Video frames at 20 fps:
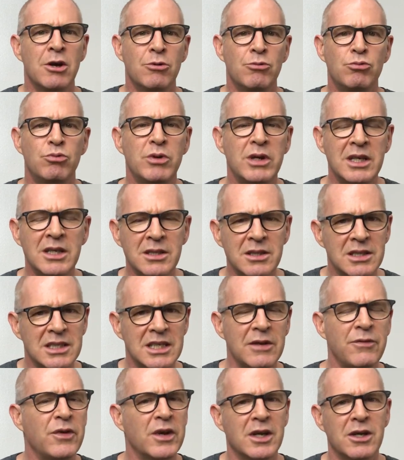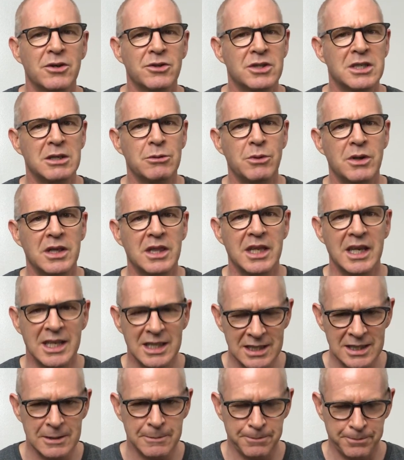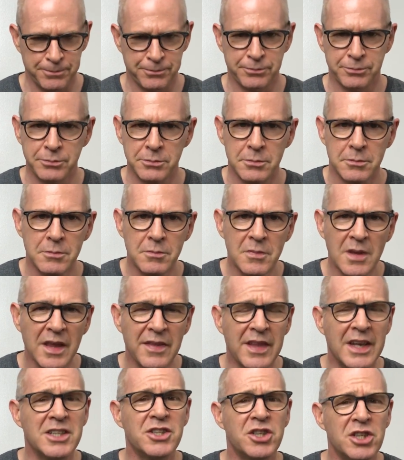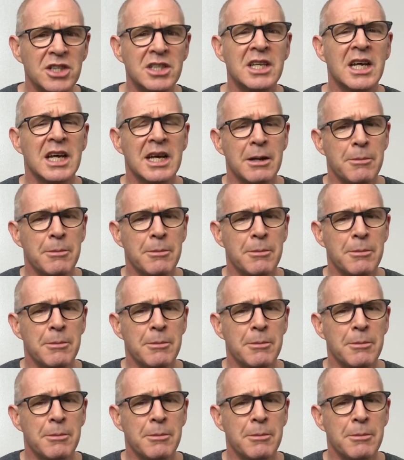real difficulty with this, then just